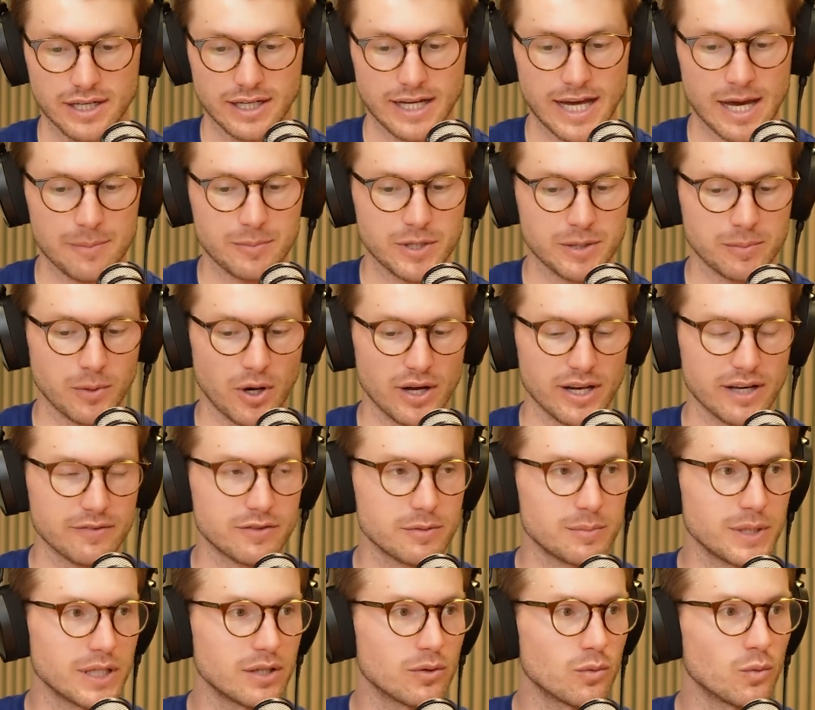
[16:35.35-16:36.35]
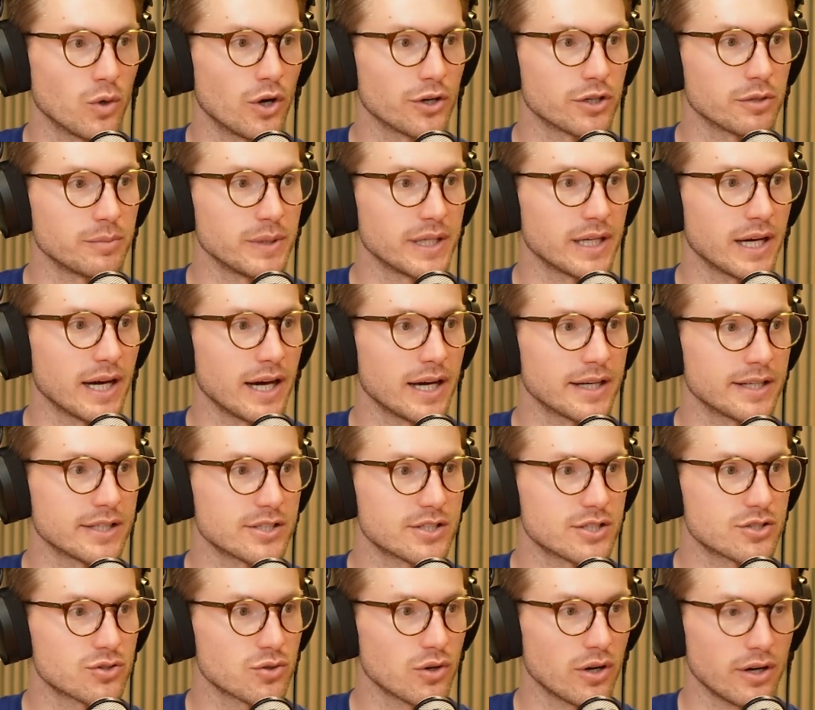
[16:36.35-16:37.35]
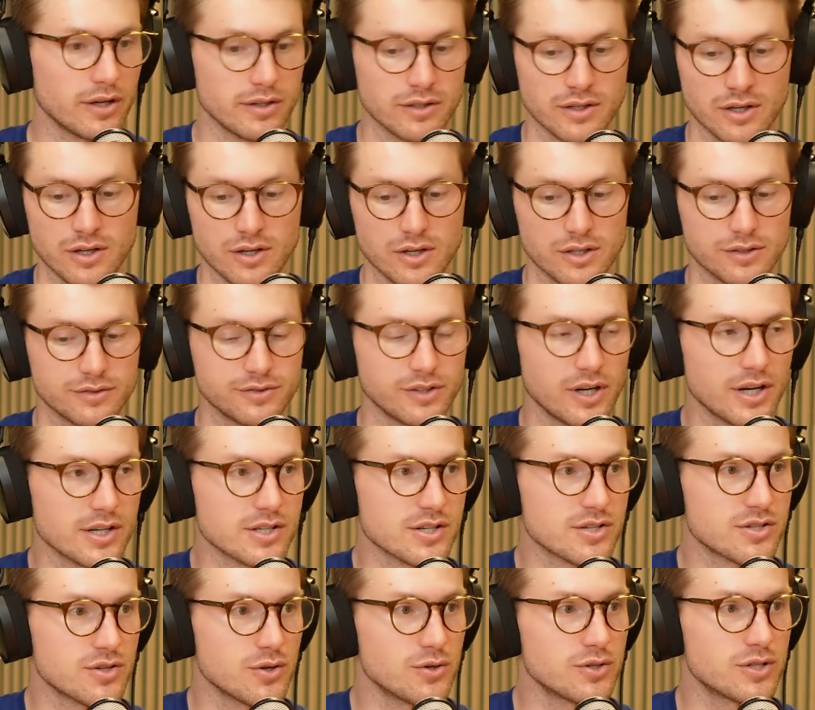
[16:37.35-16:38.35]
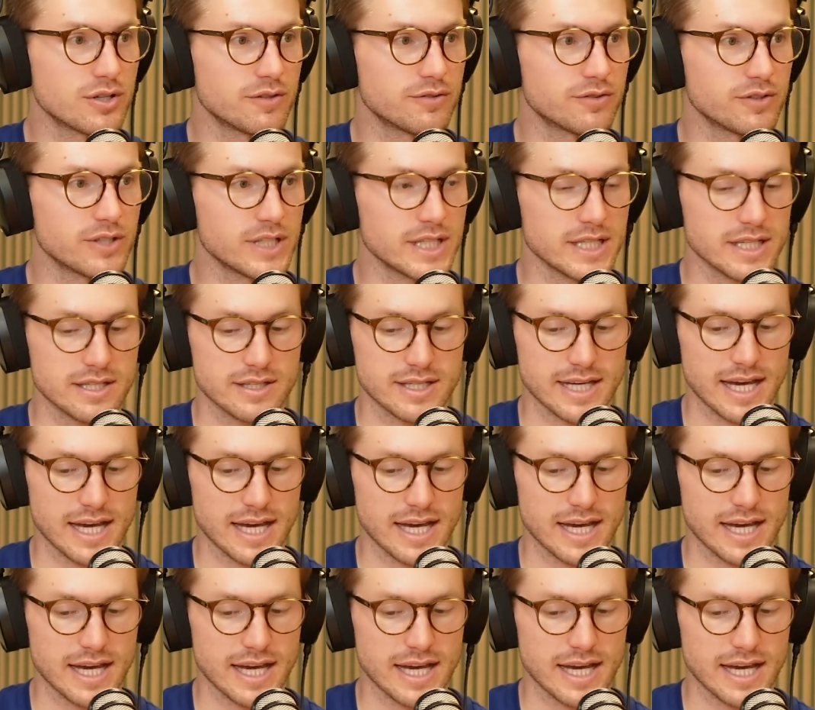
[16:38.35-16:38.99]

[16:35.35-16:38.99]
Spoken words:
Appian might have to work a bit harder to try and find a suitor for these